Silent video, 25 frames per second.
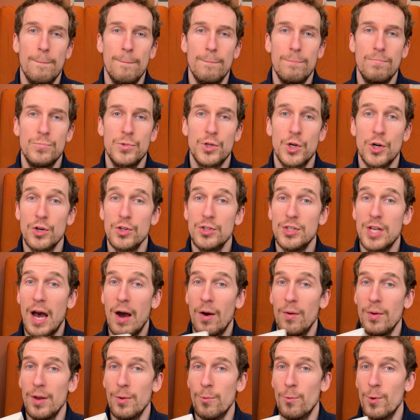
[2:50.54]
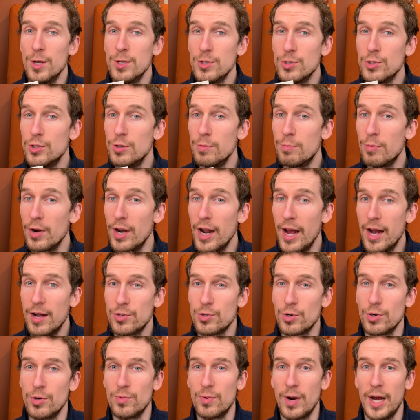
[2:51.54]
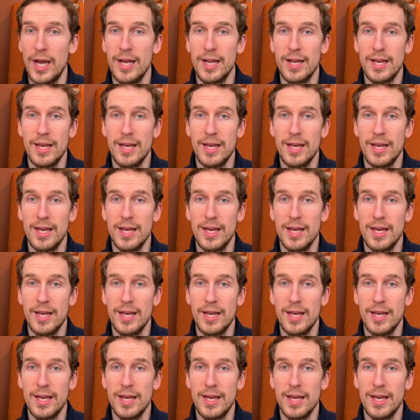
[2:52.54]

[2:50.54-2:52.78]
Turns out it was supernatural, right?